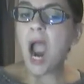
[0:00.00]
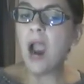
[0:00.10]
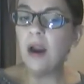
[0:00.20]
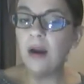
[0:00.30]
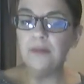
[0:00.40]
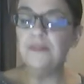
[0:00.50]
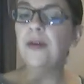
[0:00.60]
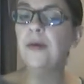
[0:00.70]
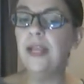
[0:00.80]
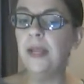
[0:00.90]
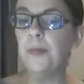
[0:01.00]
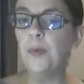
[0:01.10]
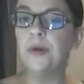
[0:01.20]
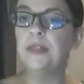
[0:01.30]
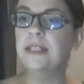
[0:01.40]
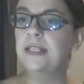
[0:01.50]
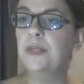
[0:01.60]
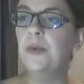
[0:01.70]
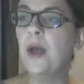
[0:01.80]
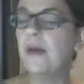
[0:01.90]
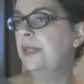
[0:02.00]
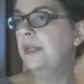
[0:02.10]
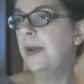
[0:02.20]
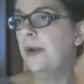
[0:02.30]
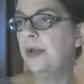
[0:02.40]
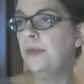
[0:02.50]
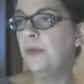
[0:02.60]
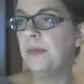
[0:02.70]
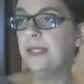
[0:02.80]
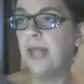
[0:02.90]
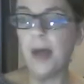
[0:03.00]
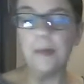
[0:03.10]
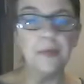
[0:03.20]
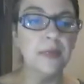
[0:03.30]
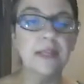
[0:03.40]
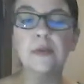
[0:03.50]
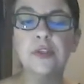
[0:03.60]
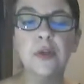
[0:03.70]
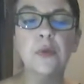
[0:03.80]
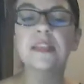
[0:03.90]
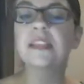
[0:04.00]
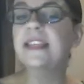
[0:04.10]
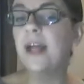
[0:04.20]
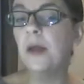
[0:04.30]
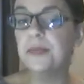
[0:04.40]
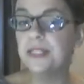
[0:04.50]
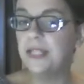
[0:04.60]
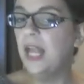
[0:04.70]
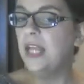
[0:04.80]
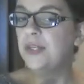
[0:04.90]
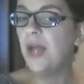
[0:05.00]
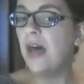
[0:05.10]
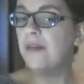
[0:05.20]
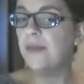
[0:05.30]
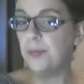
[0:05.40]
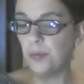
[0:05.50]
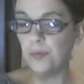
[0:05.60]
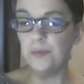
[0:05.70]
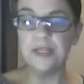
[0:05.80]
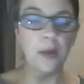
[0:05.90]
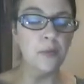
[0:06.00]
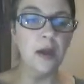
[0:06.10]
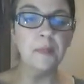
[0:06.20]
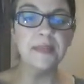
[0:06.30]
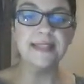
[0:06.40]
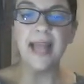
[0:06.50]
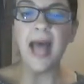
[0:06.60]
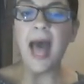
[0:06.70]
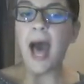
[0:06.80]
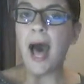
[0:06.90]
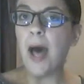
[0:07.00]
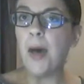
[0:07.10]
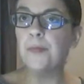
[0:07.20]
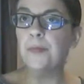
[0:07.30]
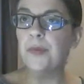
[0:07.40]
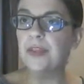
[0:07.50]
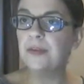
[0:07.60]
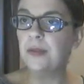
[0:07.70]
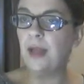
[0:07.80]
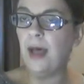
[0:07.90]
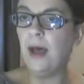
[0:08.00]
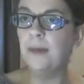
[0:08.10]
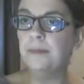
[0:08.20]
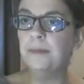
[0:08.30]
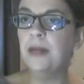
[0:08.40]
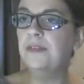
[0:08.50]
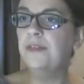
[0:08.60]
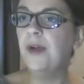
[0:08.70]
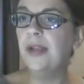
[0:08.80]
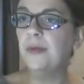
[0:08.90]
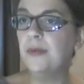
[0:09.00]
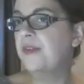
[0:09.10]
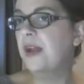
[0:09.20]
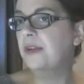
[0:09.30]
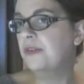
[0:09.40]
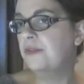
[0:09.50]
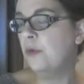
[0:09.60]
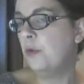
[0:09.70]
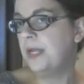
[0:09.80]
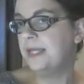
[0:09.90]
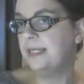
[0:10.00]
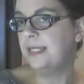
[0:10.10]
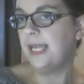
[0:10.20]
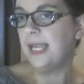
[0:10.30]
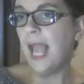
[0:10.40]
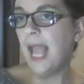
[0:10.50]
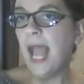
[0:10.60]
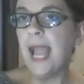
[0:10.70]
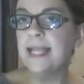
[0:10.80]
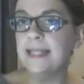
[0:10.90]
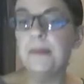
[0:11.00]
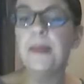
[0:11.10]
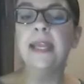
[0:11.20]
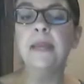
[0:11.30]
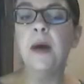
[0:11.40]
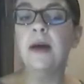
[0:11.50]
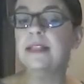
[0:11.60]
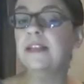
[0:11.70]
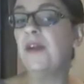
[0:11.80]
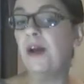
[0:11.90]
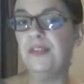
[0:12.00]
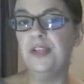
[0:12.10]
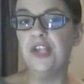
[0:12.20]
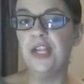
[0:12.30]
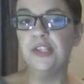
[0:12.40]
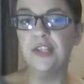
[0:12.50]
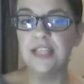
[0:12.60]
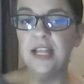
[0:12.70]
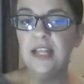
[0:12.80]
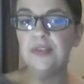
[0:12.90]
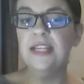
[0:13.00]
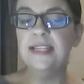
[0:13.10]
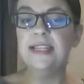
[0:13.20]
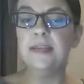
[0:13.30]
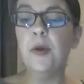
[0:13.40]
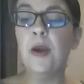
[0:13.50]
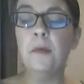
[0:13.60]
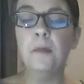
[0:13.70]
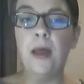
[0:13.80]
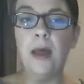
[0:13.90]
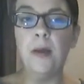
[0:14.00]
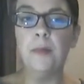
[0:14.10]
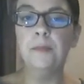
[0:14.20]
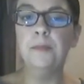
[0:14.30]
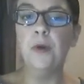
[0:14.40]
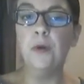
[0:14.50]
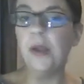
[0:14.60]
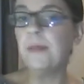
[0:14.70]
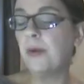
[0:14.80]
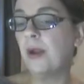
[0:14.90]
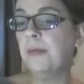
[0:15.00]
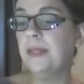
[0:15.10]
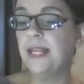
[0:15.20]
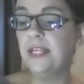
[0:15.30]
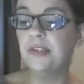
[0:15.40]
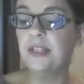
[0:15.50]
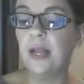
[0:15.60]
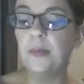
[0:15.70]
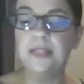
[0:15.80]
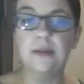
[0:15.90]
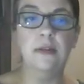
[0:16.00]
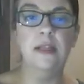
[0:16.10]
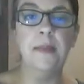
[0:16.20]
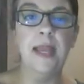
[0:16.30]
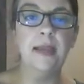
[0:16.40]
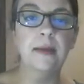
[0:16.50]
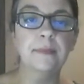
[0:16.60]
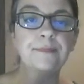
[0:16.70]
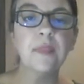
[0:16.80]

are very important to African American women. The research shows that this helps to have improved outcomes with modifying risk factors for obesity and making positive, healthy changes. So this is a programming recommendation that I would certainly make.